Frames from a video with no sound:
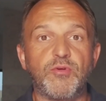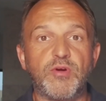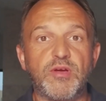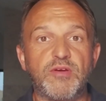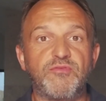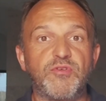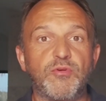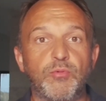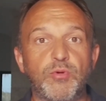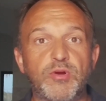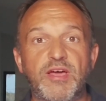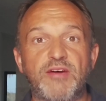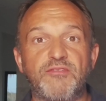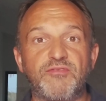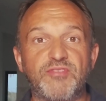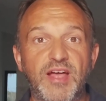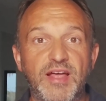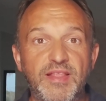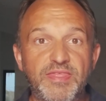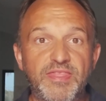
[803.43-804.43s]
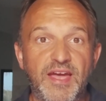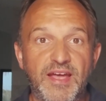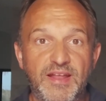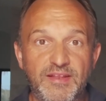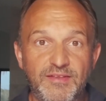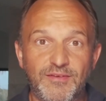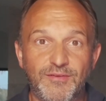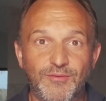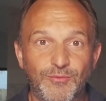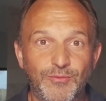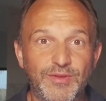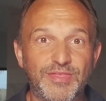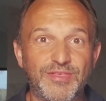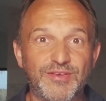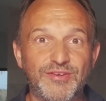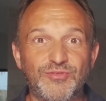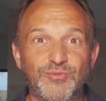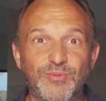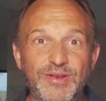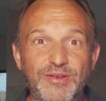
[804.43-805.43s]
if you would have done that with
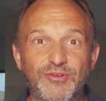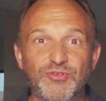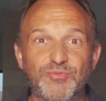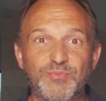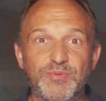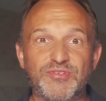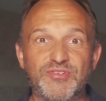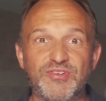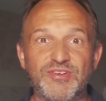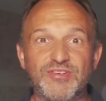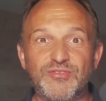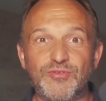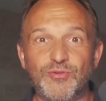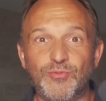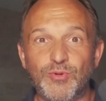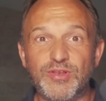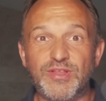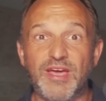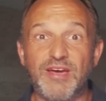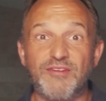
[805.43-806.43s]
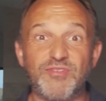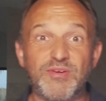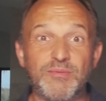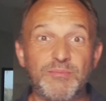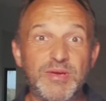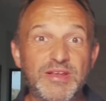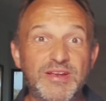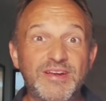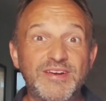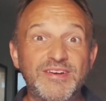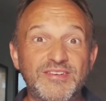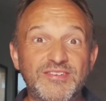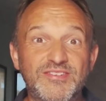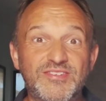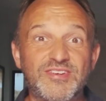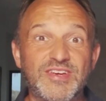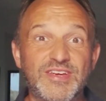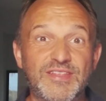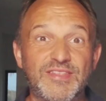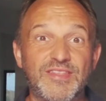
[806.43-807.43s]
these Windows PCs, you would have immediately
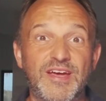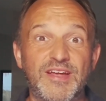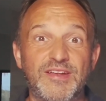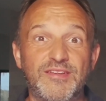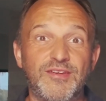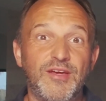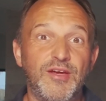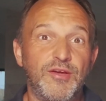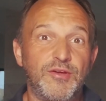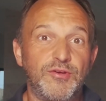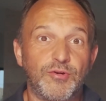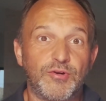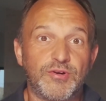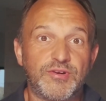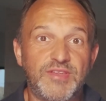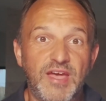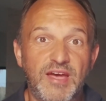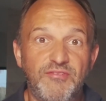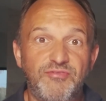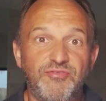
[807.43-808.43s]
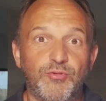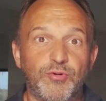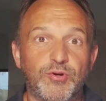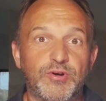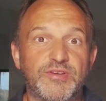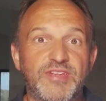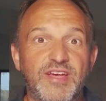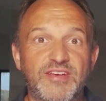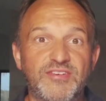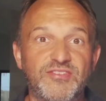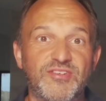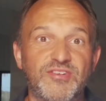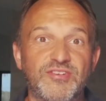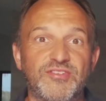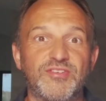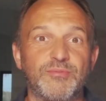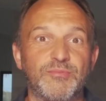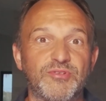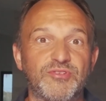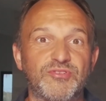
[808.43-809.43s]
seen that your dev or test
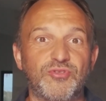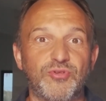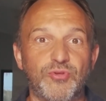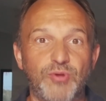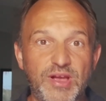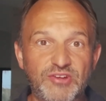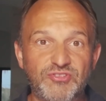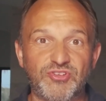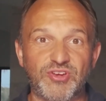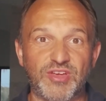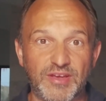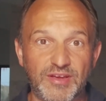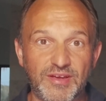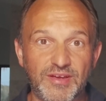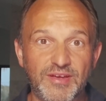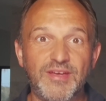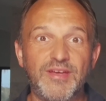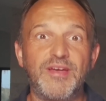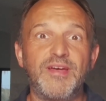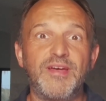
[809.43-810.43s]
system is crashing,